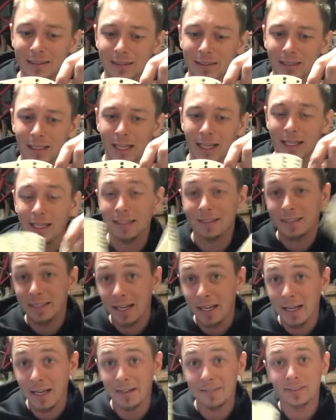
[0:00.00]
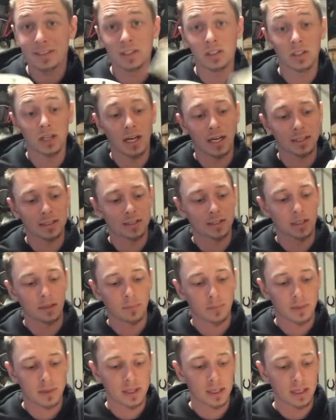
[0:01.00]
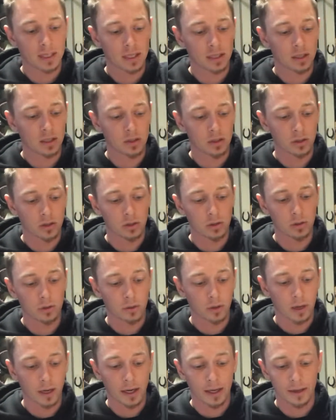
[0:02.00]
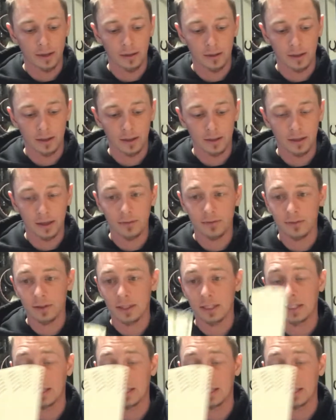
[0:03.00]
like I said, I still got some thinking to do. I definitely